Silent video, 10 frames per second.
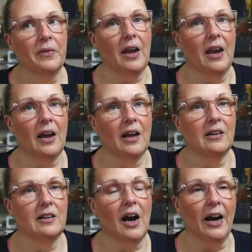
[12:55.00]

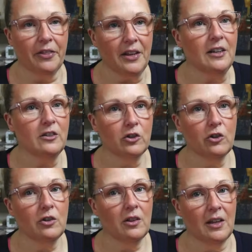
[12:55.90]
And I think it's a
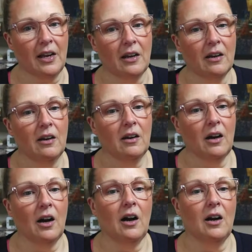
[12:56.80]
good thing.
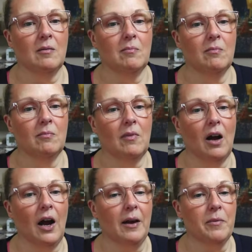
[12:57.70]

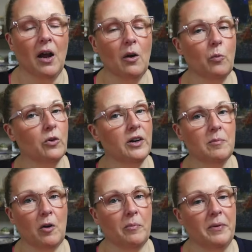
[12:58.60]
I'm not worried
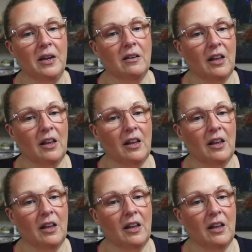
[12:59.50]
about being